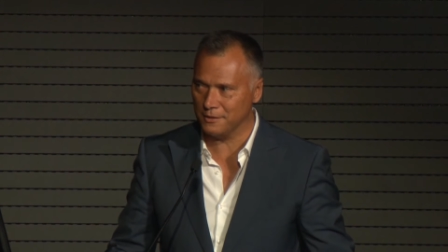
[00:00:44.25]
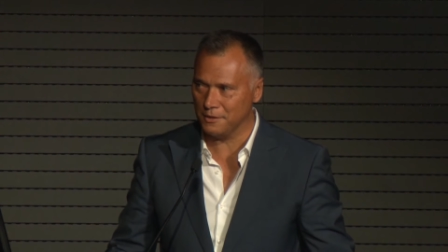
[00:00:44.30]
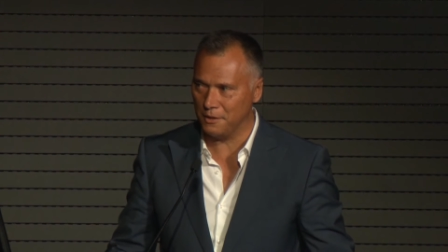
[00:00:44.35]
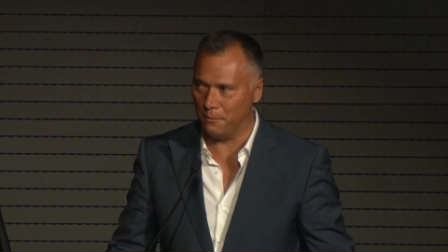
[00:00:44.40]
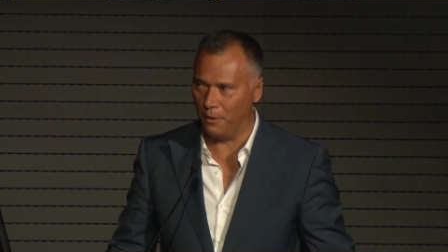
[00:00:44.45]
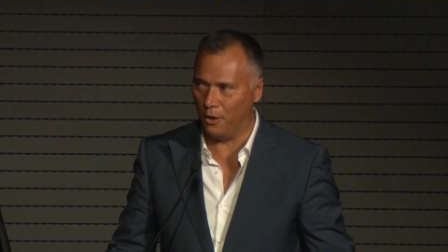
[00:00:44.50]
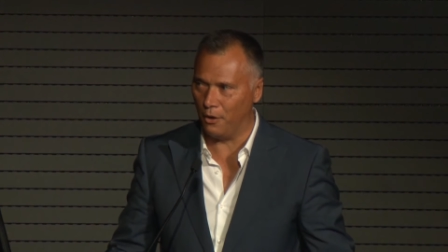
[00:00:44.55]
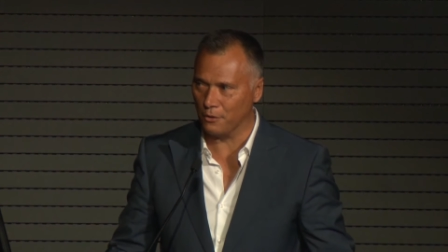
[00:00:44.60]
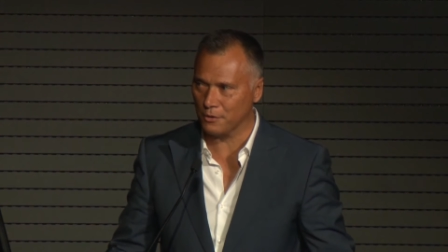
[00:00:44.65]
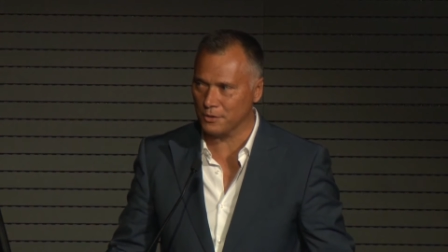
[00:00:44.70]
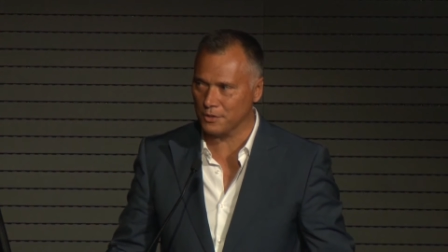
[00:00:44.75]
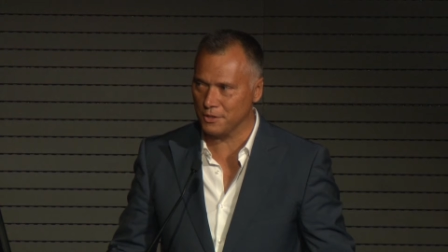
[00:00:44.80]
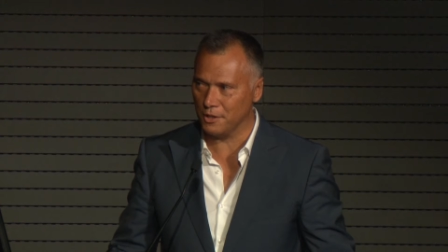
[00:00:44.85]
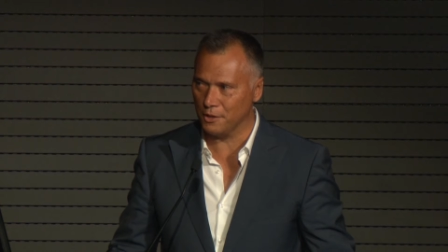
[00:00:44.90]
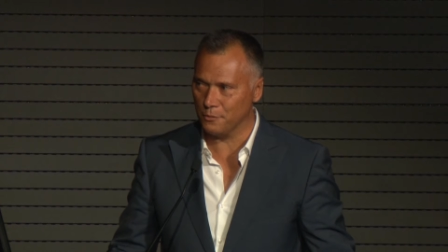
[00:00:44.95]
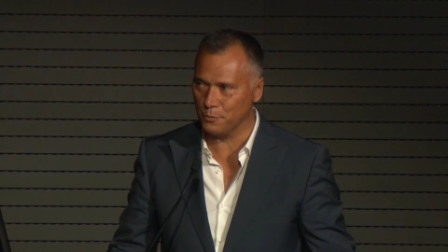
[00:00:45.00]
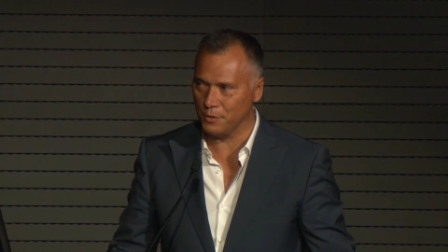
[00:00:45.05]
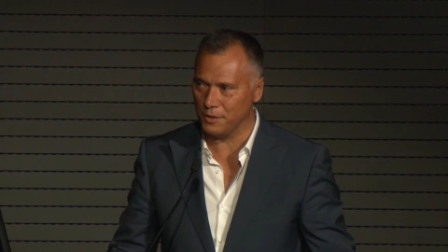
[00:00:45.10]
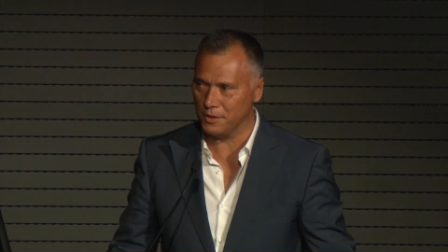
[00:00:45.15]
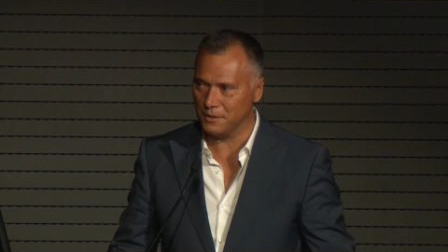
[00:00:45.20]
a box,
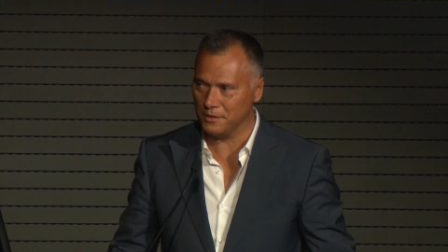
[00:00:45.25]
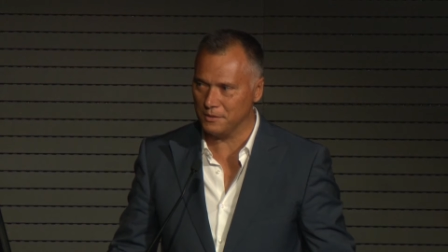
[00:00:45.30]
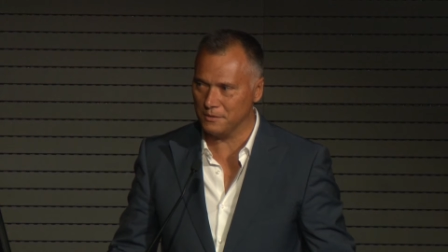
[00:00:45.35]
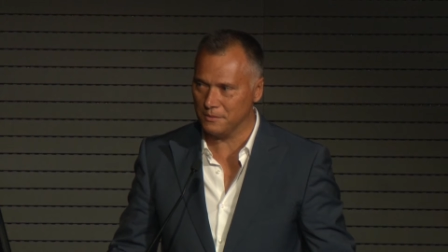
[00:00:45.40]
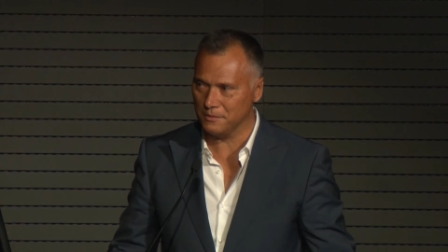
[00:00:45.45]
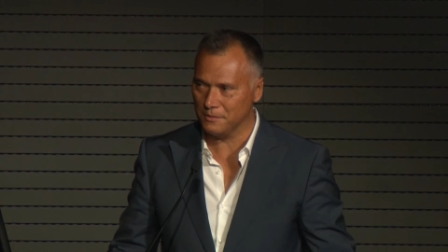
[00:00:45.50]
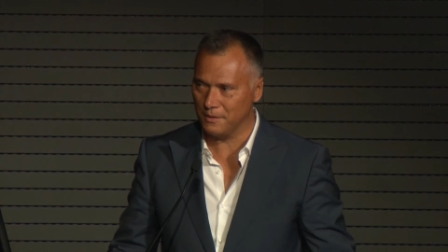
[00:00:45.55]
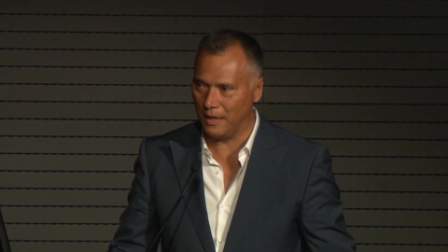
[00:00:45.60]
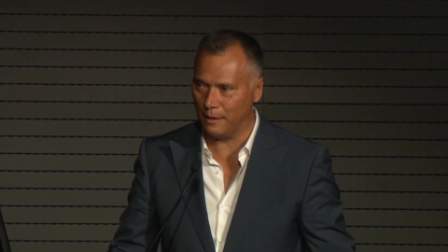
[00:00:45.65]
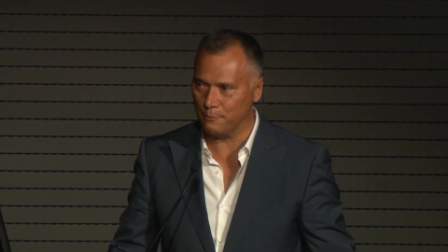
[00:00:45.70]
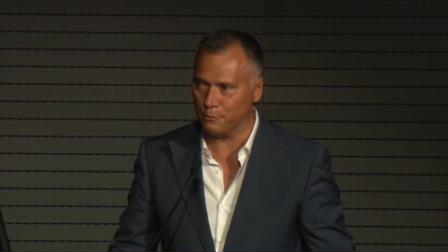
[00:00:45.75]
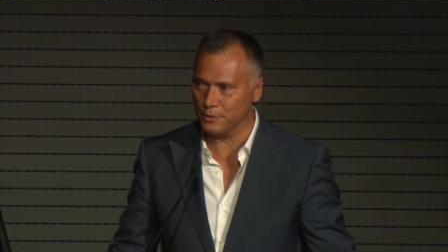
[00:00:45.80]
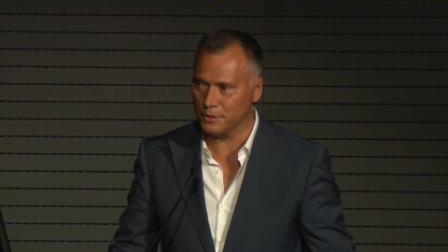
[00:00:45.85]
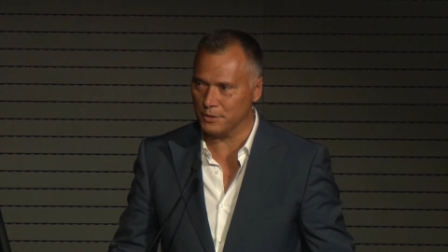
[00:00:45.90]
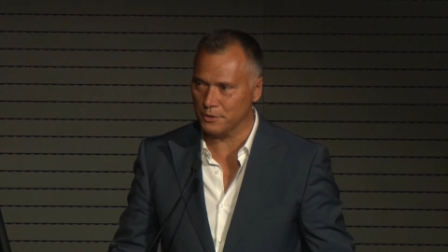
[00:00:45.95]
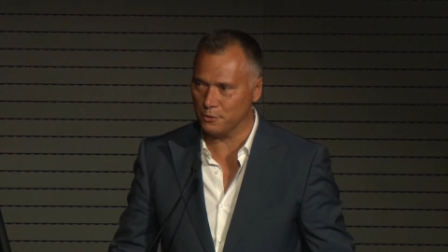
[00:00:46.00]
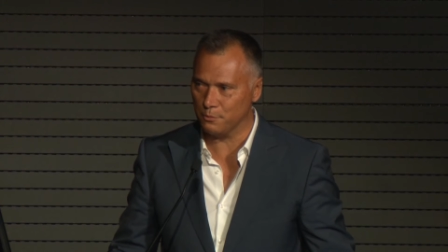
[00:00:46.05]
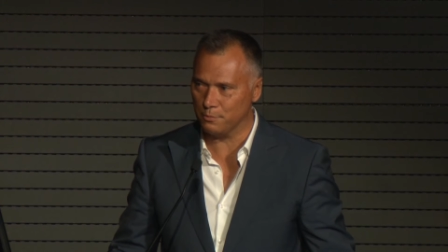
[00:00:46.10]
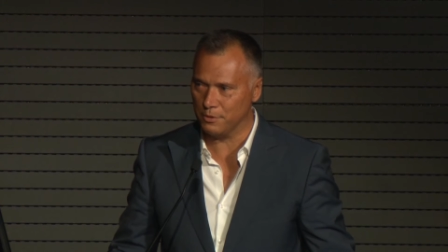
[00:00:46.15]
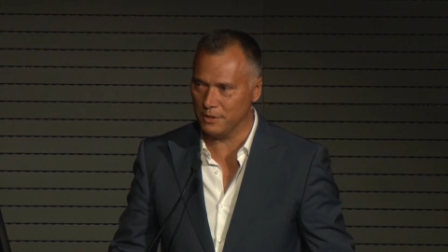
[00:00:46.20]
don't we,
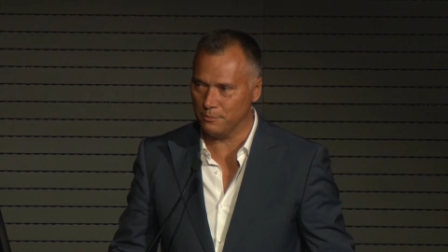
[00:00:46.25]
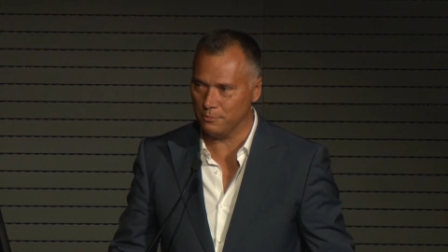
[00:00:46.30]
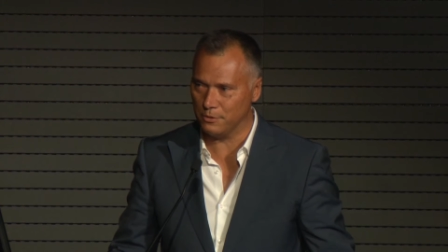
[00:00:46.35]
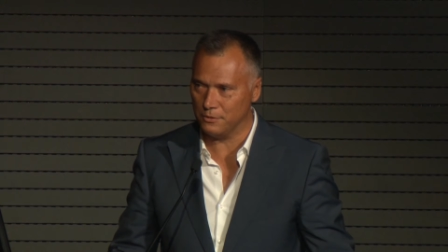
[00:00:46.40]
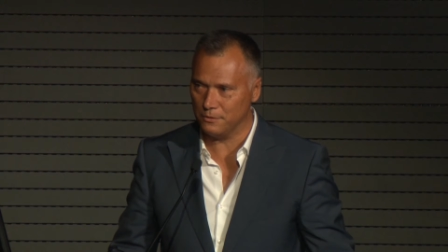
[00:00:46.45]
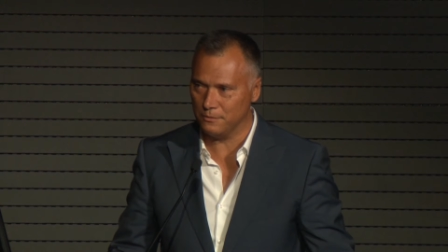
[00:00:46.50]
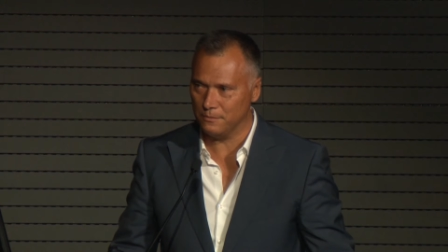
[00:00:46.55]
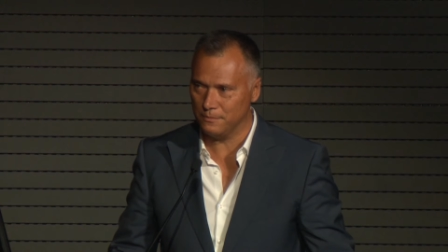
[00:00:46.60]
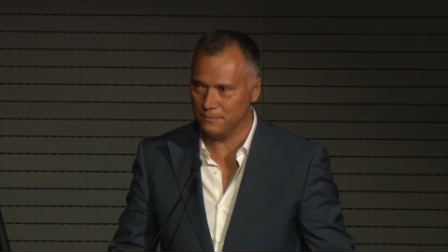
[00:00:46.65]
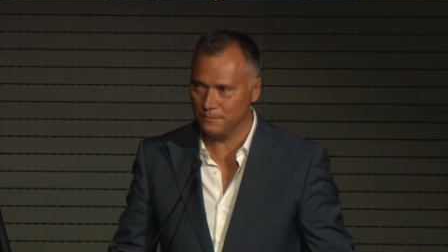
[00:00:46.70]
Aboriginal people?